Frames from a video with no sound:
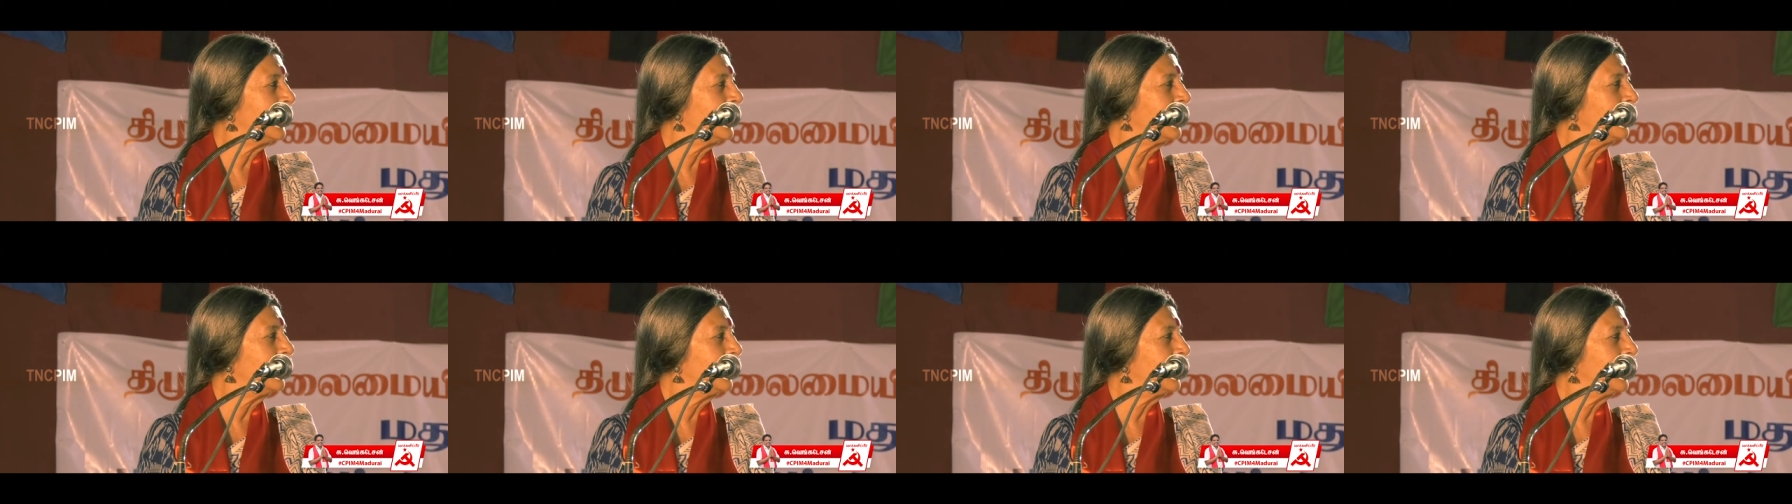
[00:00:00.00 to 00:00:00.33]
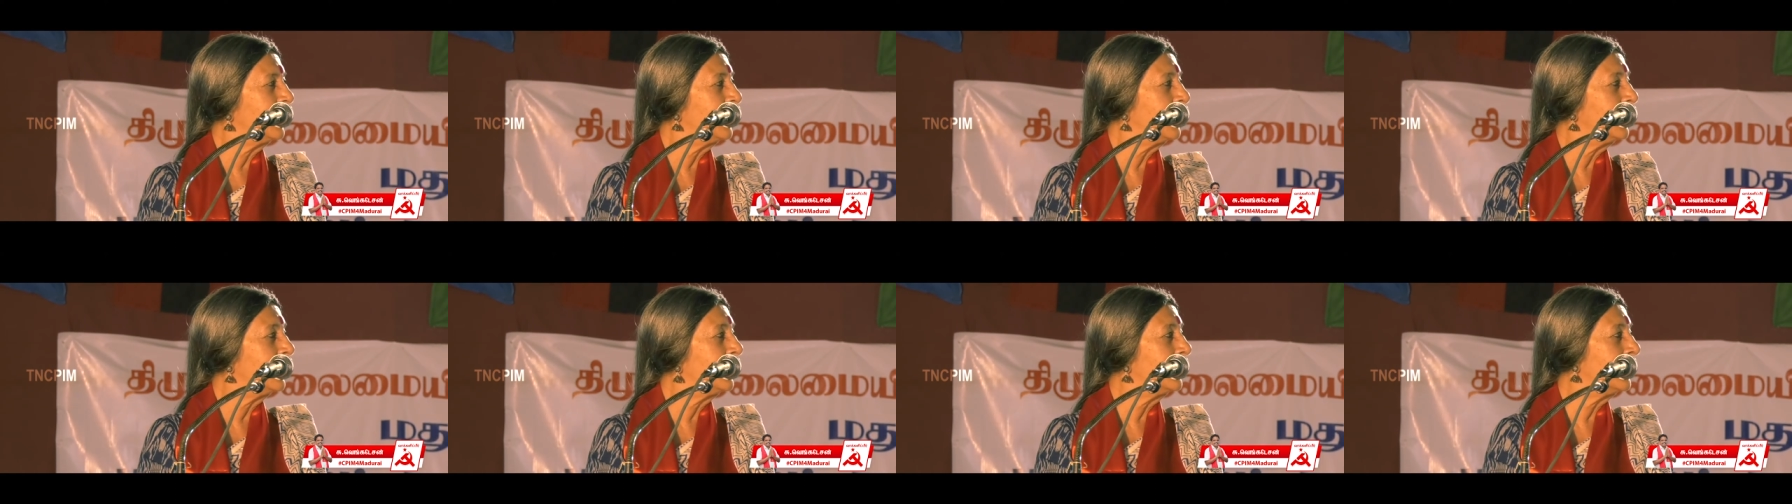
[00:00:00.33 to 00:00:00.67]
challa
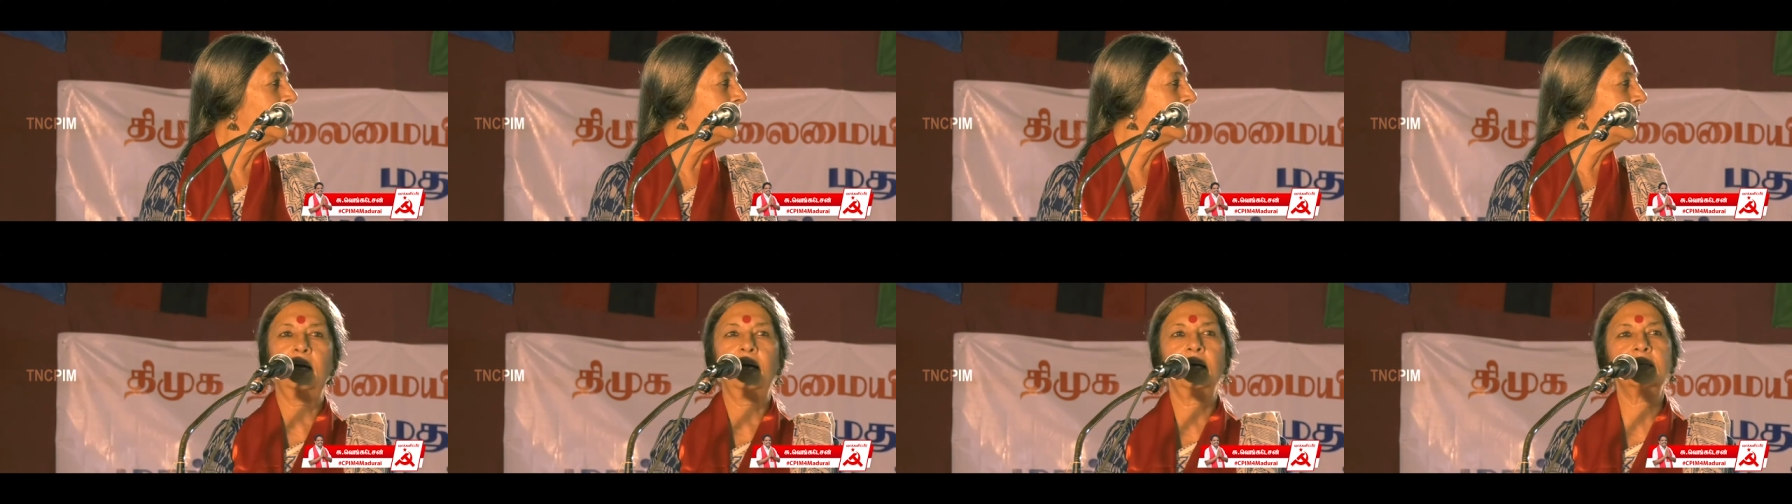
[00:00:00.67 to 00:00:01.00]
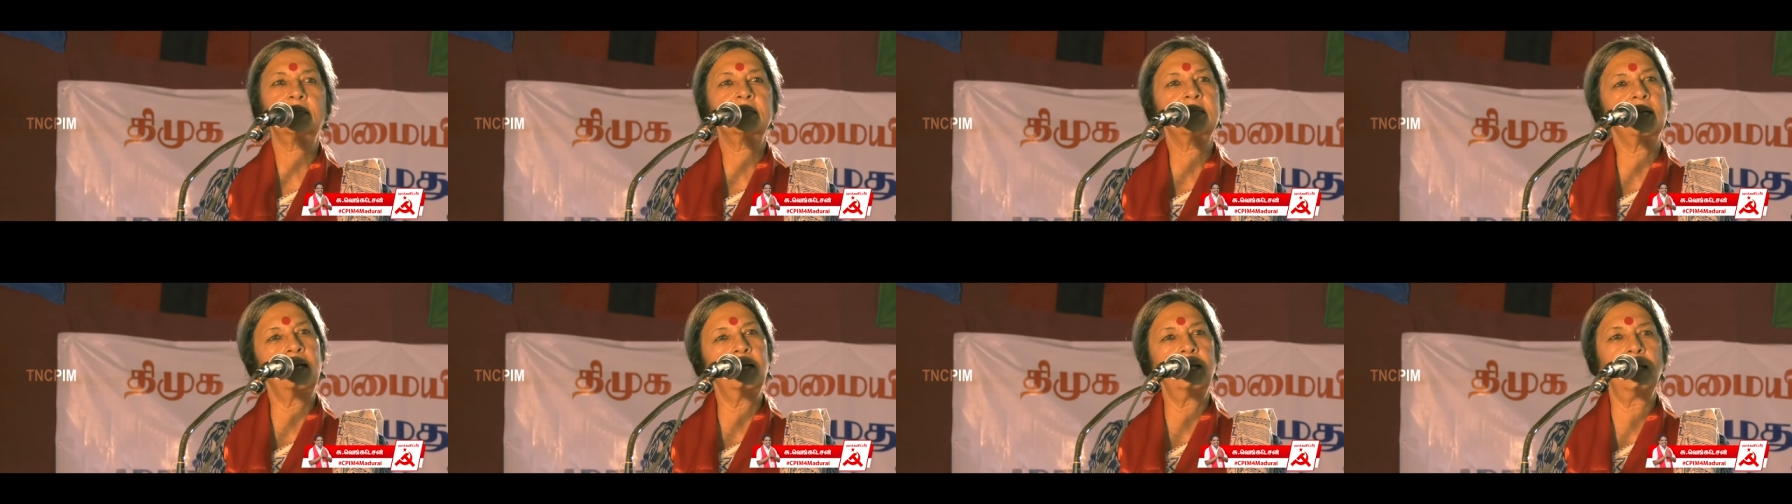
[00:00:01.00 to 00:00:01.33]
nota. Uh,
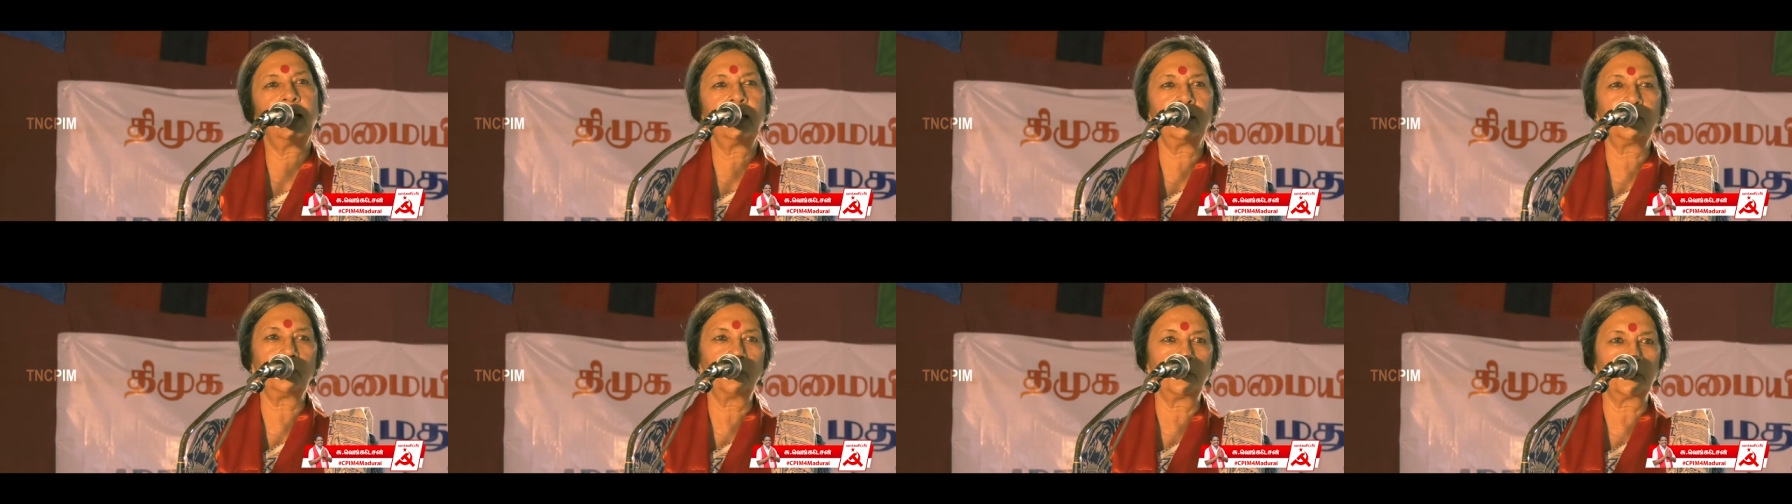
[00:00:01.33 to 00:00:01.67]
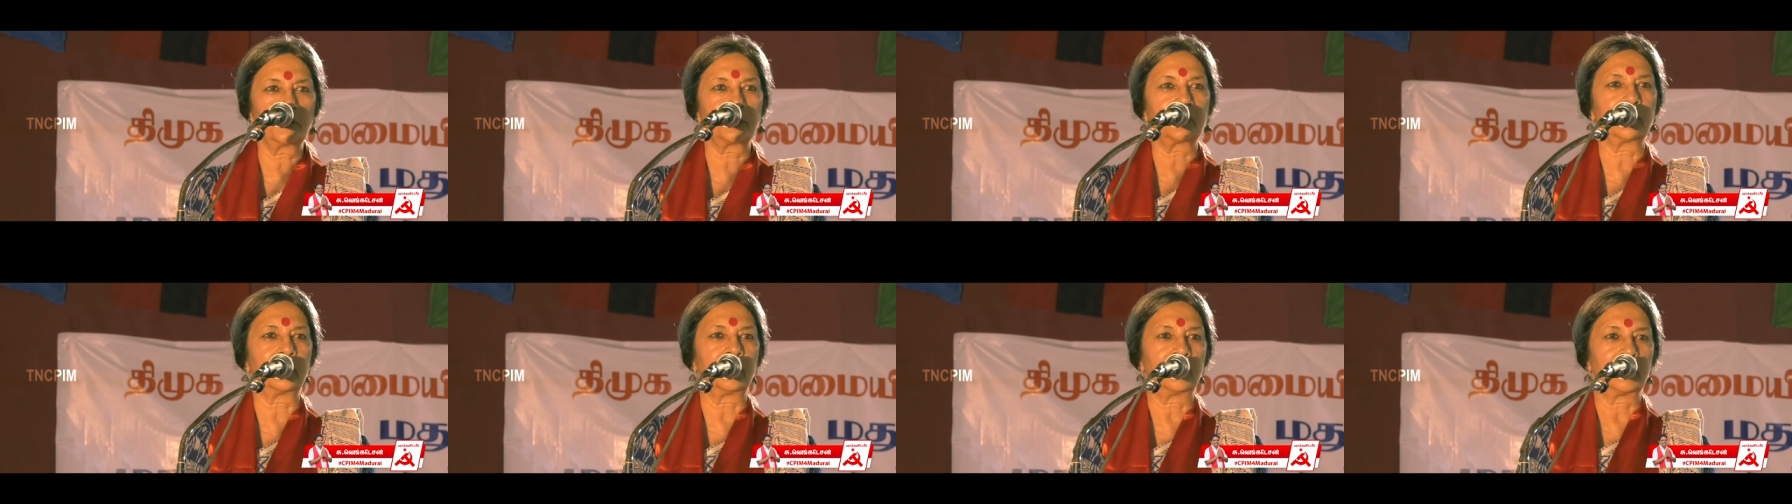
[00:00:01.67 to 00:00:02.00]
challa
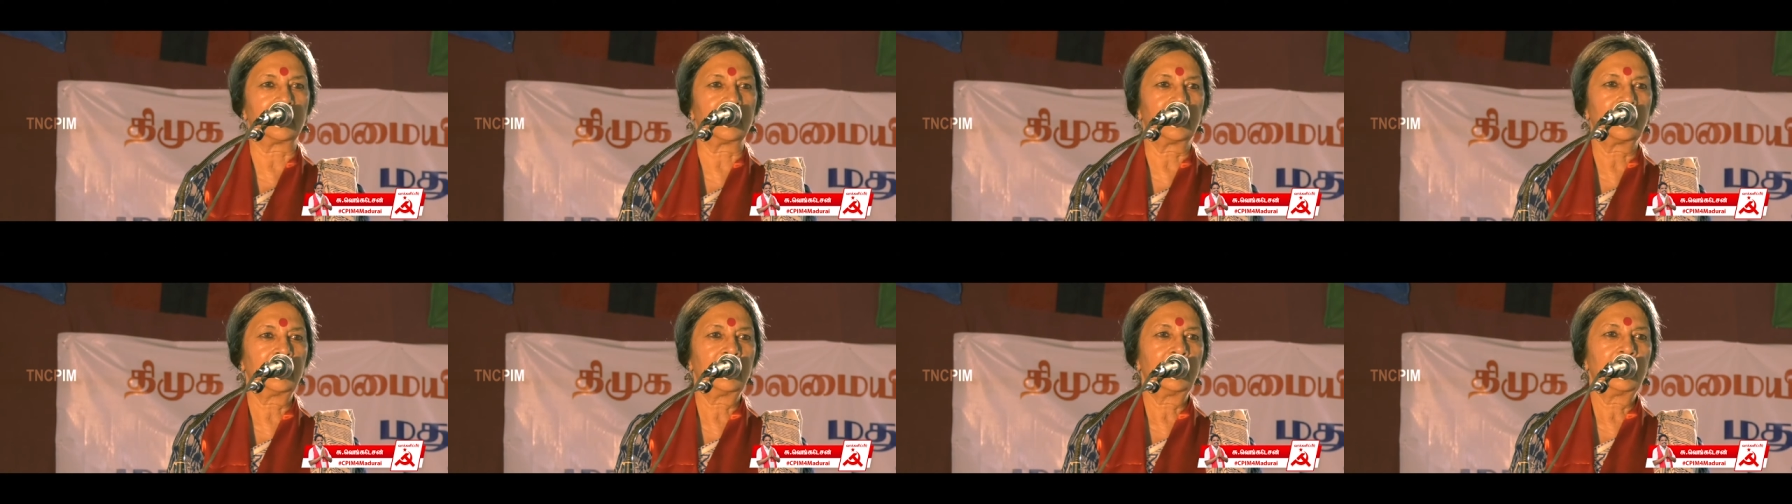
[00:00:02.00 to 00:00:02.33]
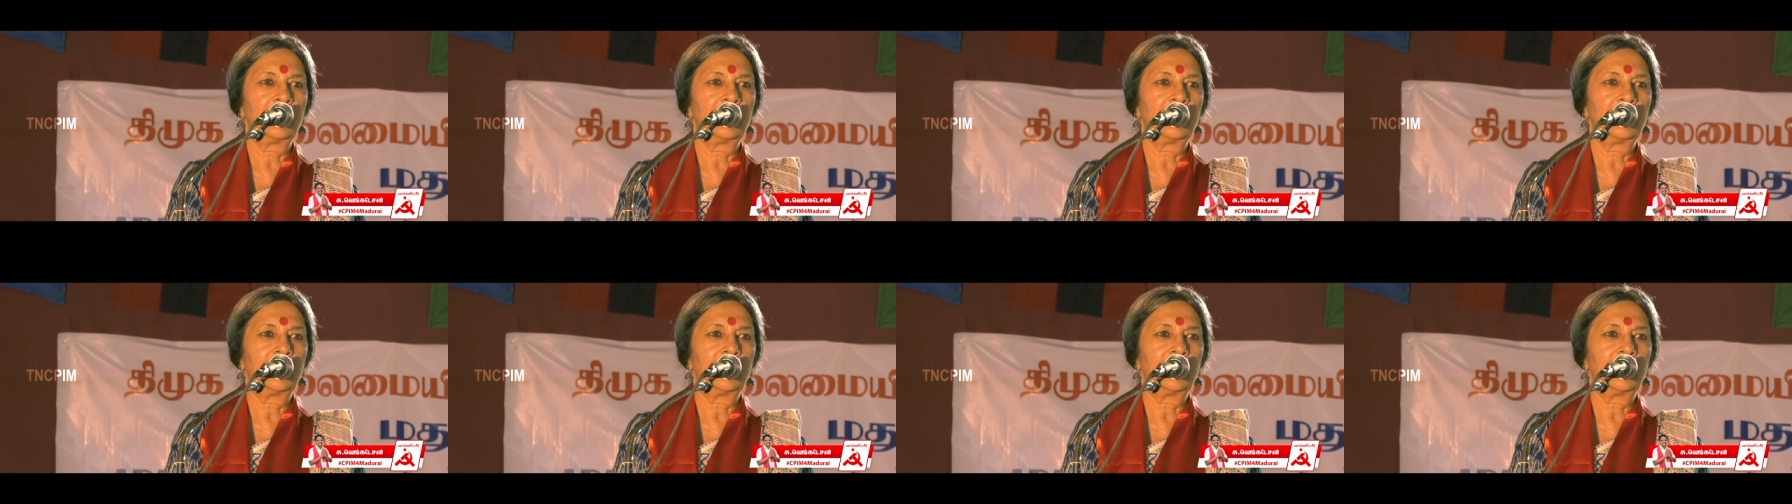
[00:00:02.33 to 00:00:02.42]
nota.